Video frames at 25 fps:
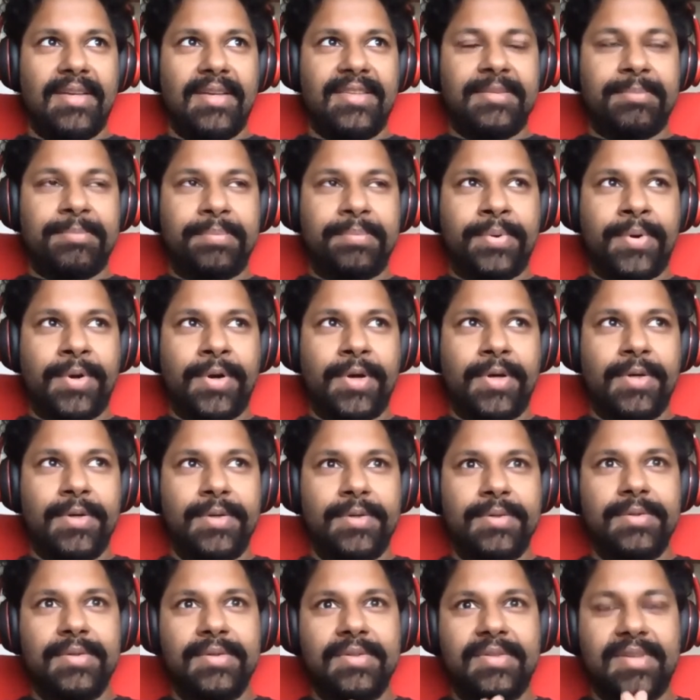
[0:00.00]
I
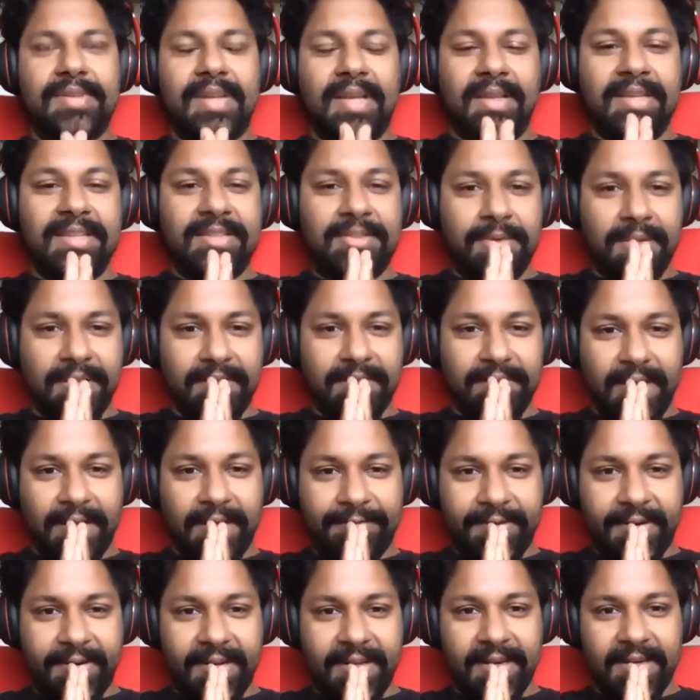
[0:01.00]
suppose, at least
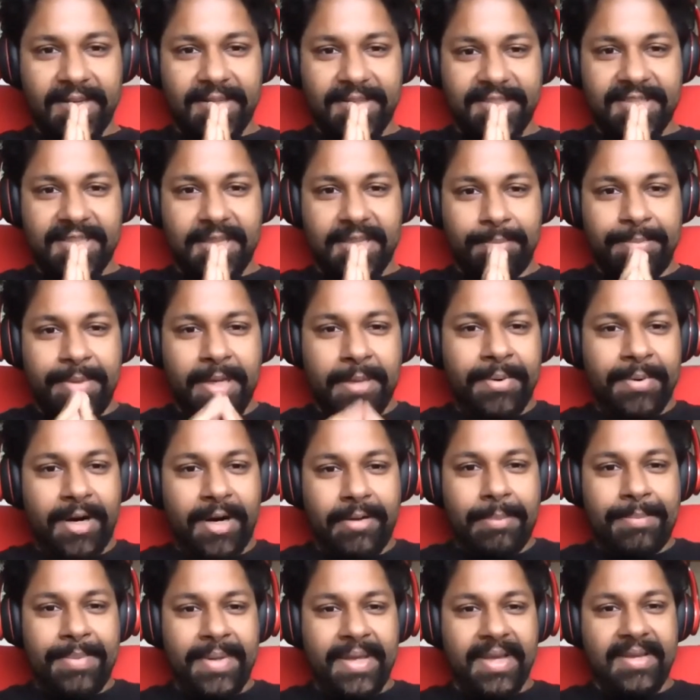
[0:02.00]
at Fred Hutch, the big
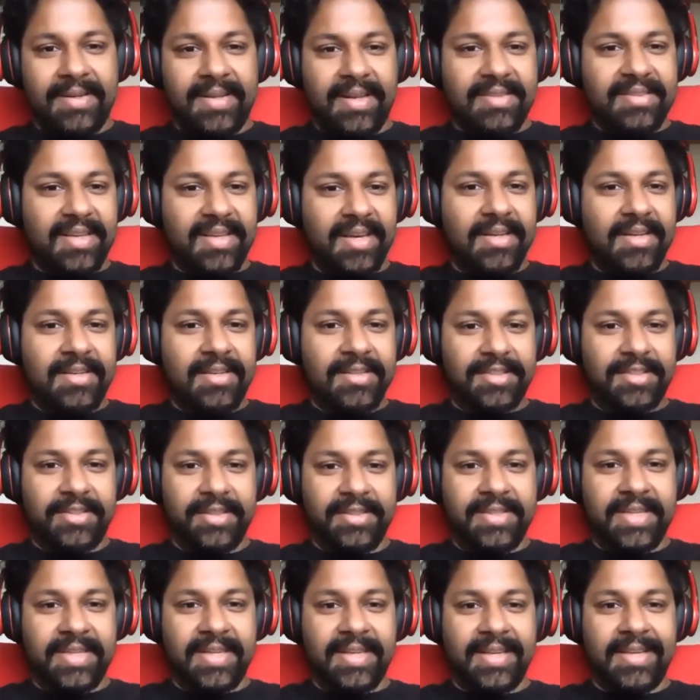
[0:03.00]
part about being a data
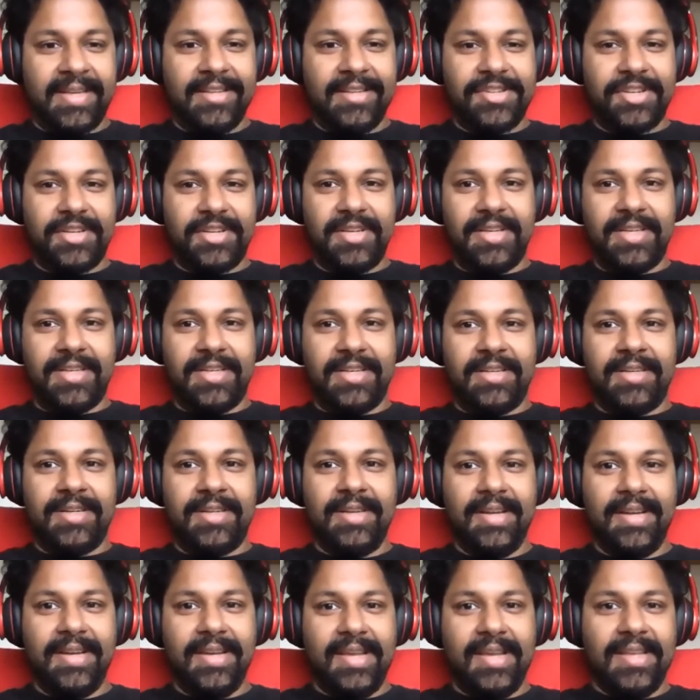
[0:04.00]
scientist or data
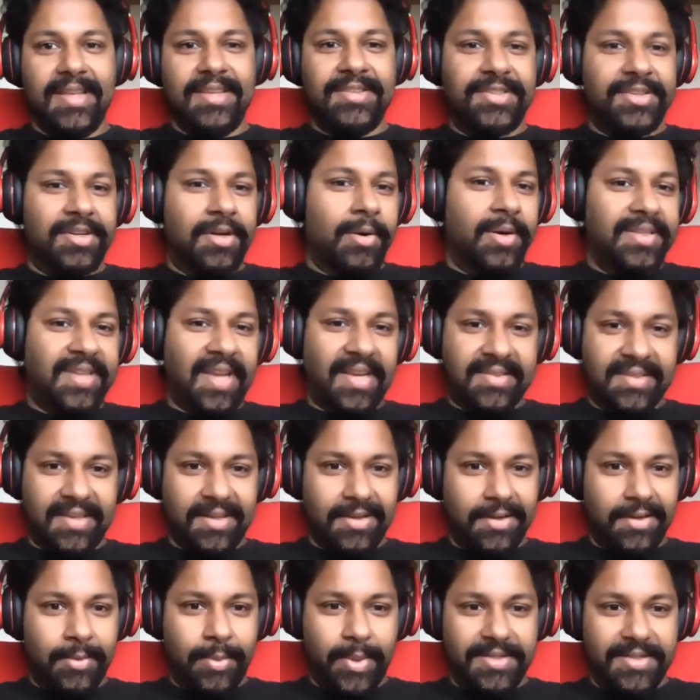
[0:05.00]
engineer is you're always
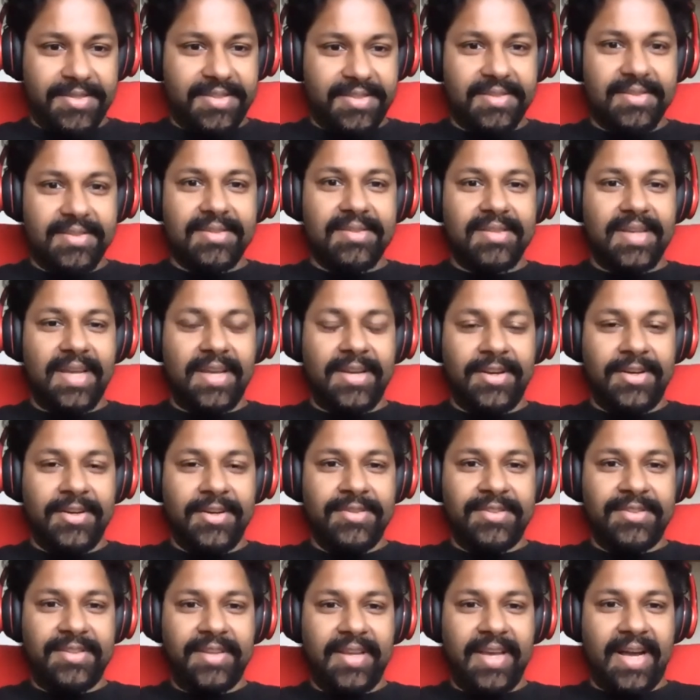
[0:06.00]
asking questions, and
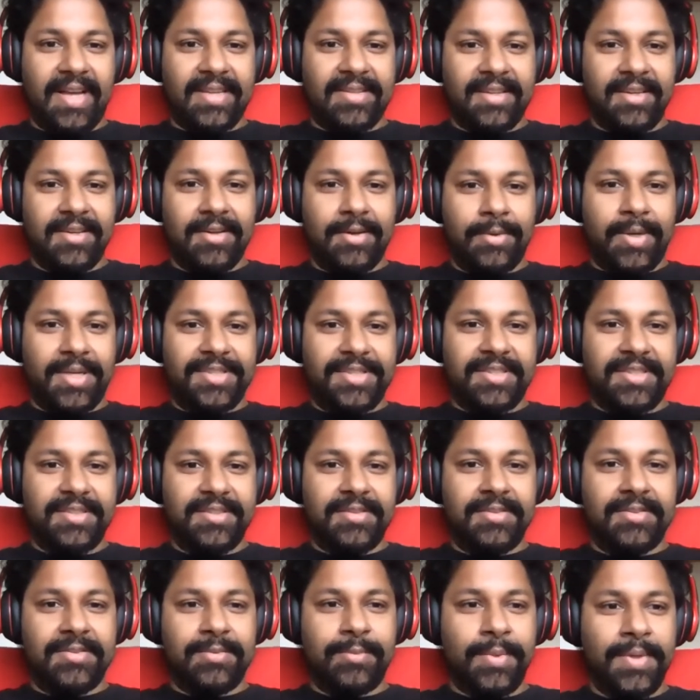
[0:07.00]
you're usually asking
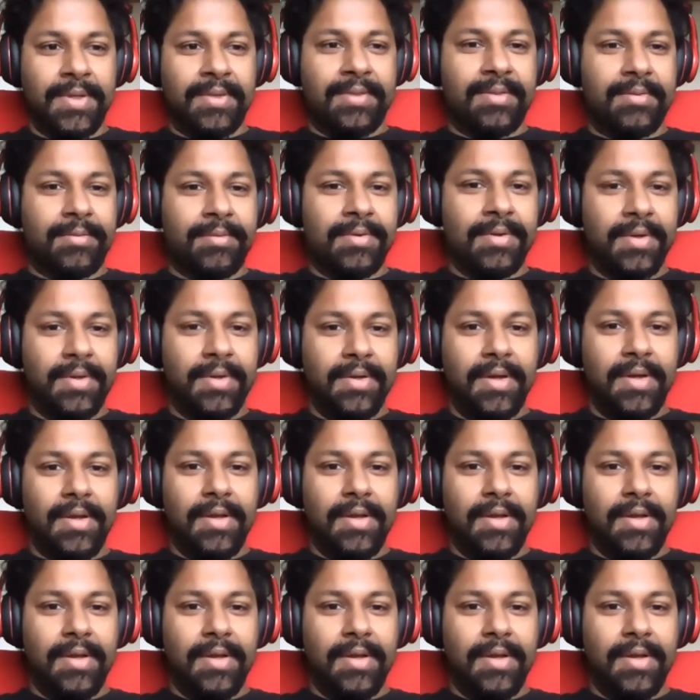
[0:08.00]
questions with,